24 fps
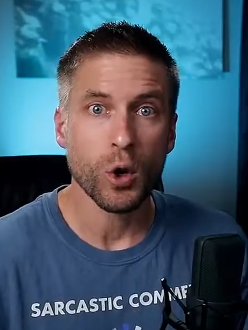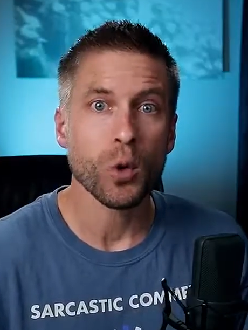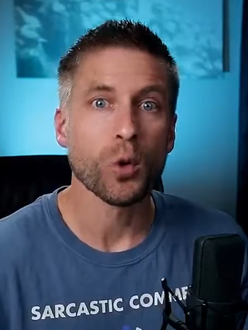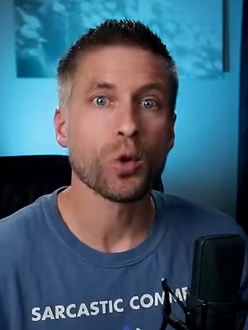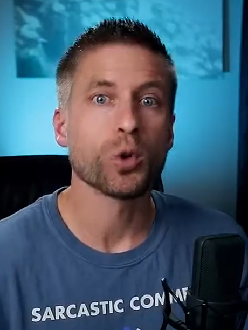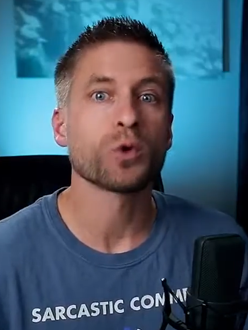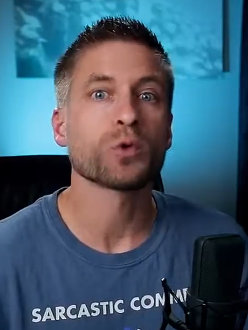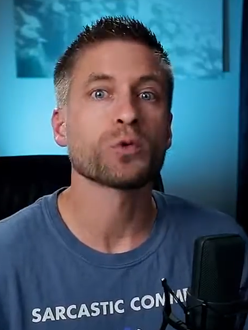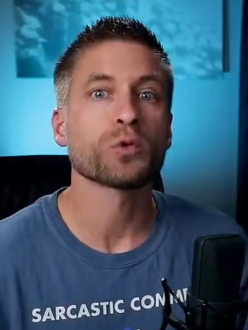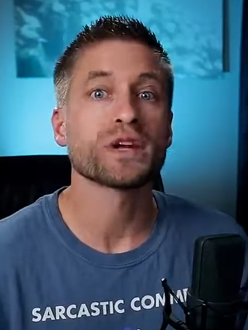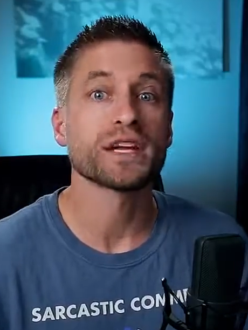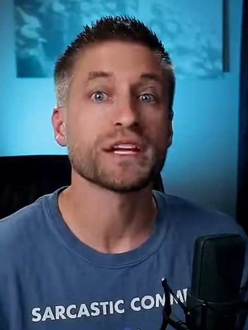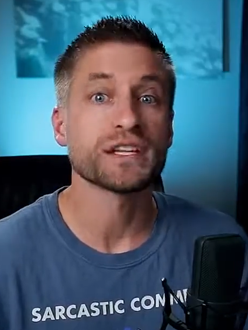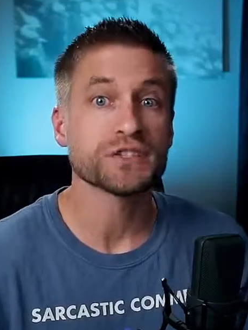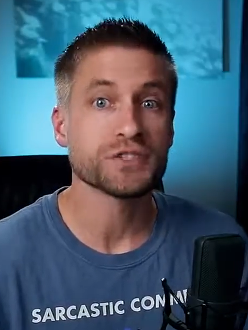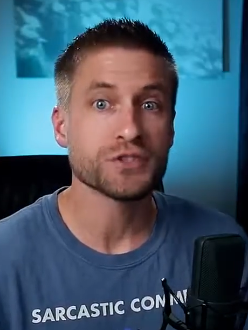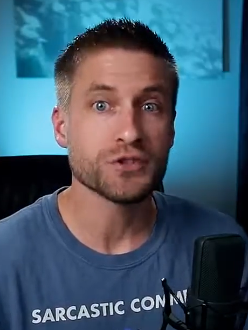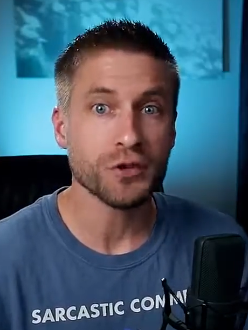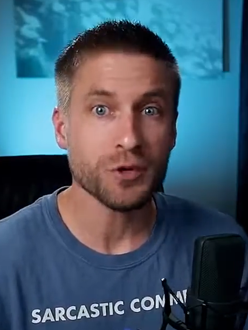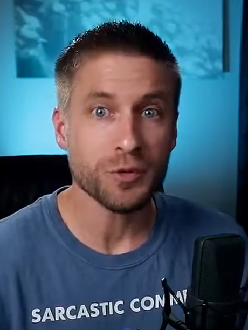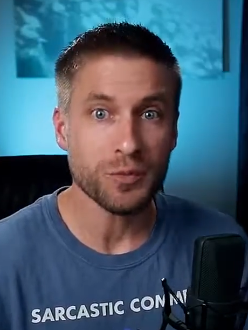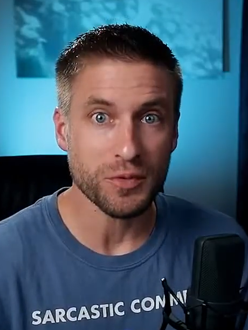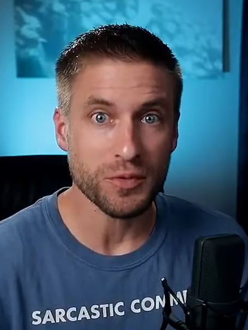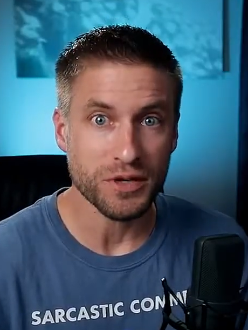or
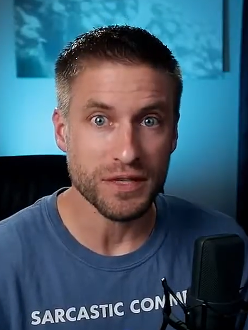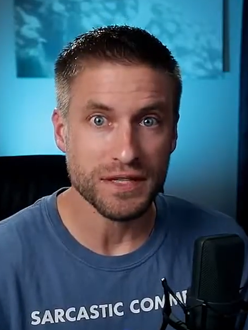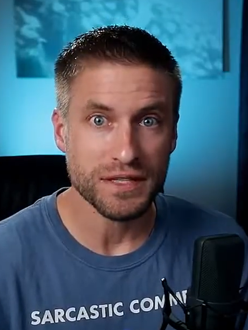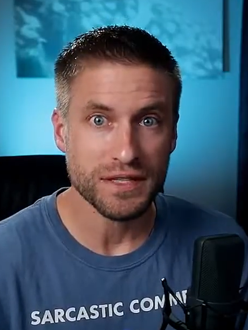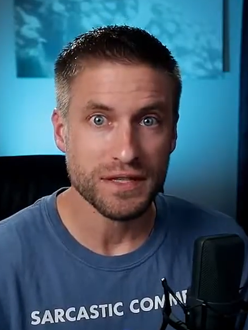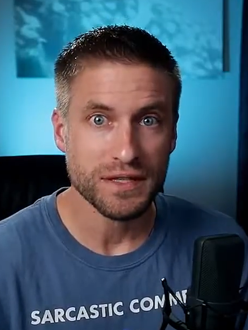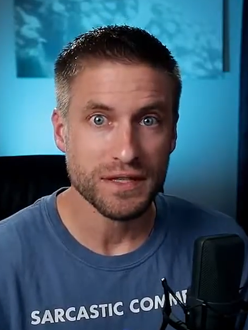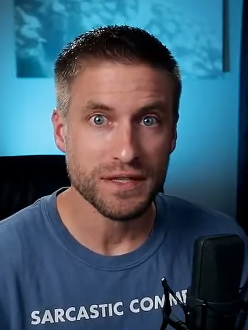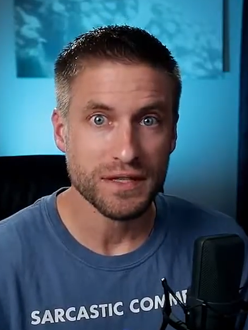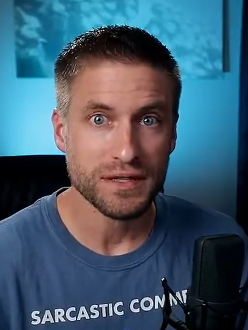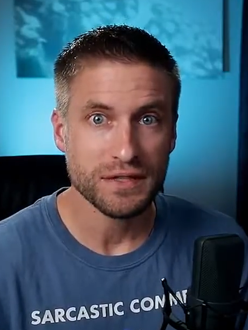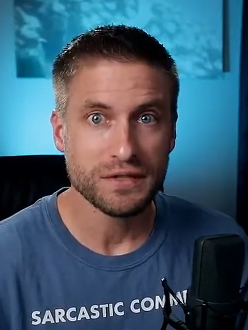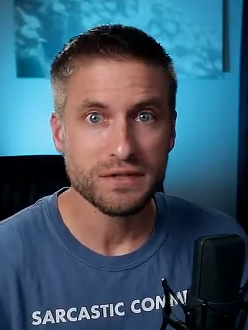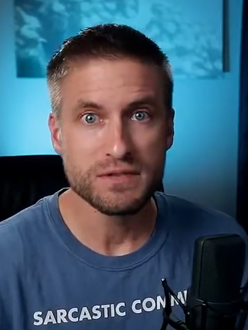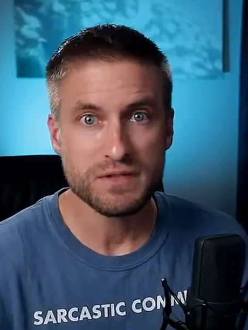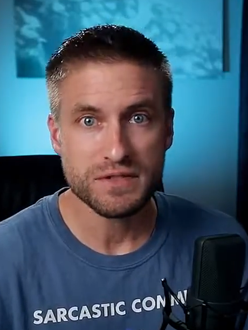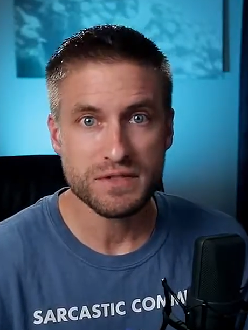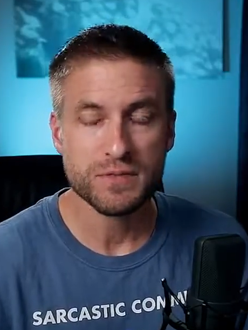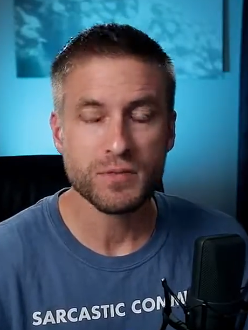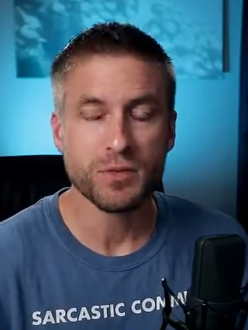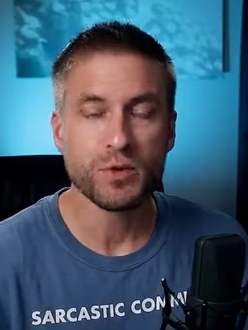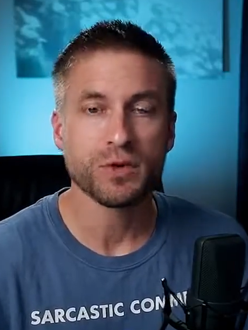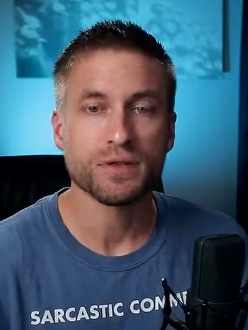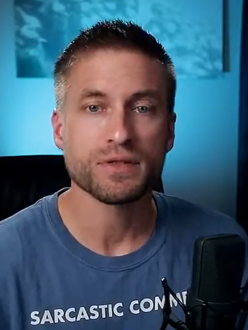reinterpret to
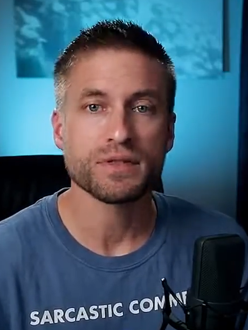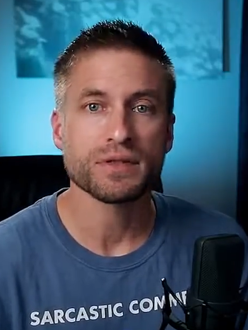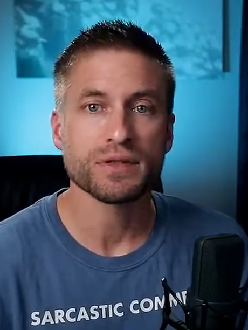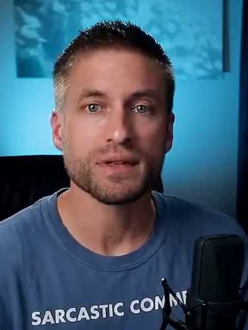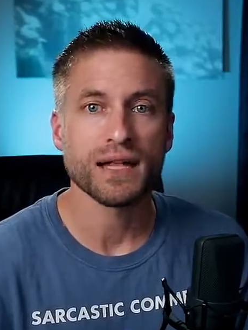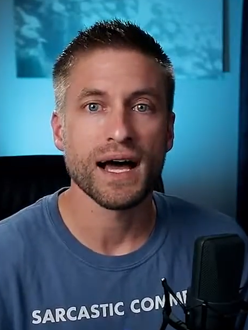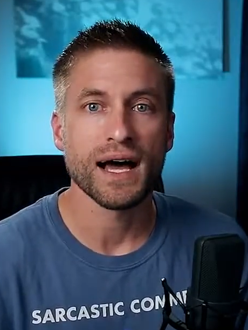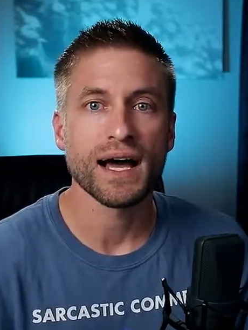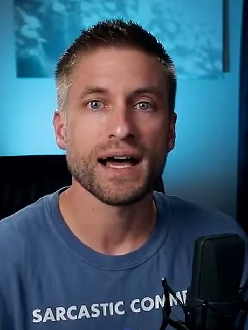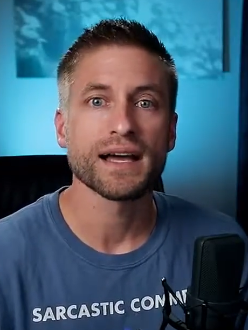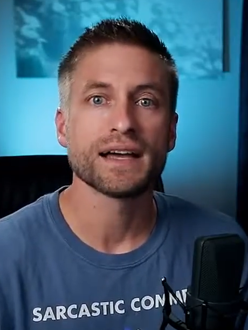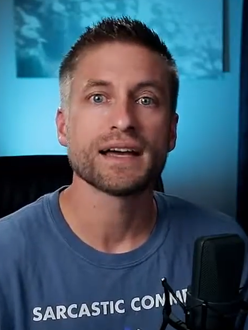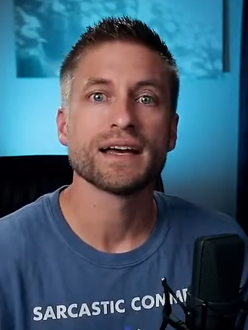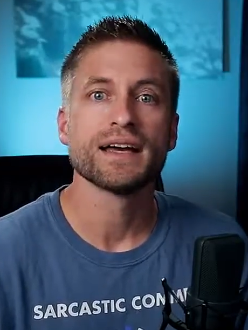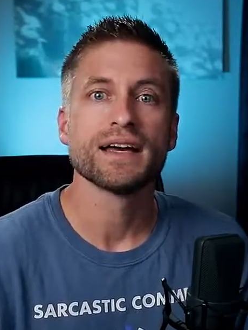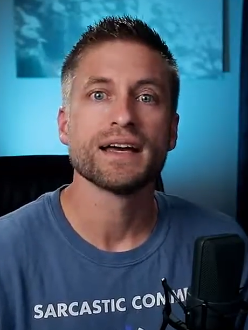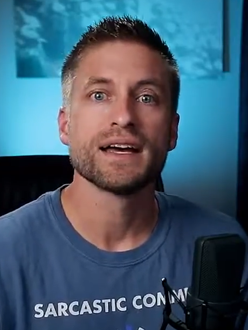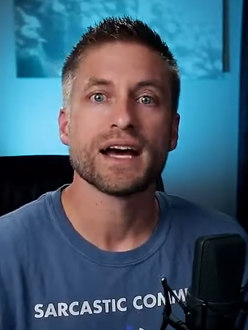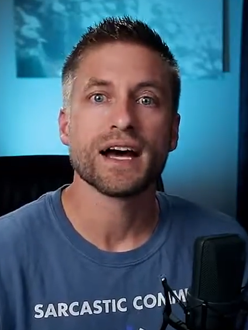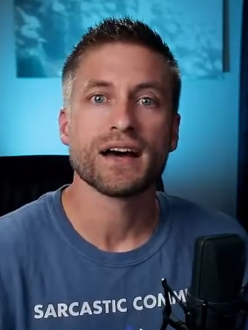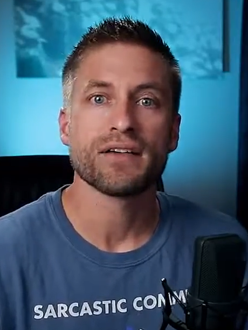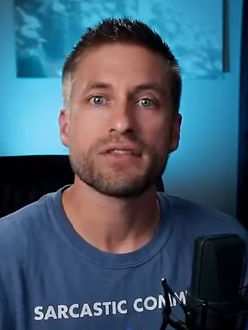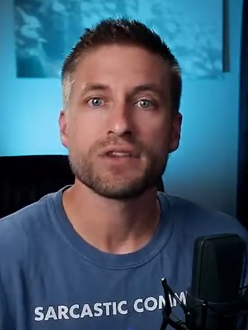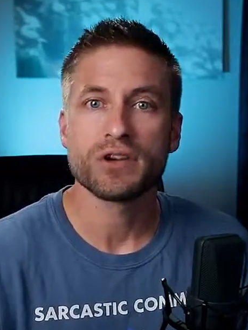support the lie
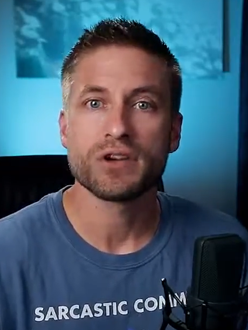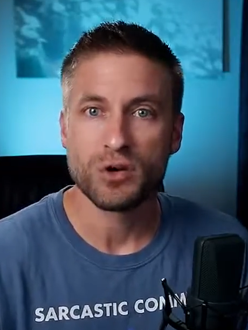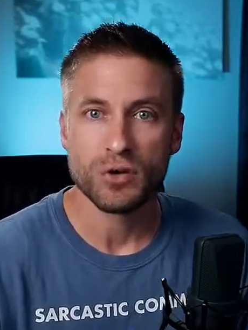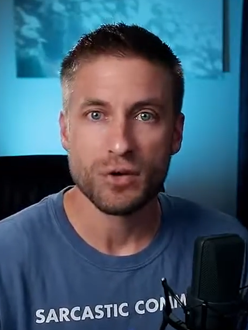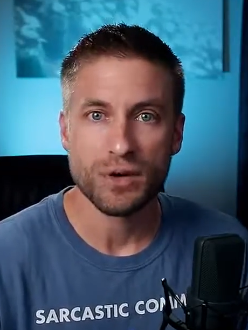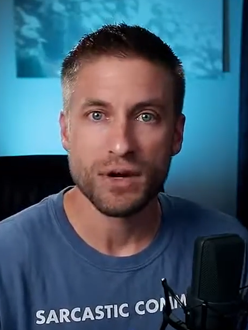of the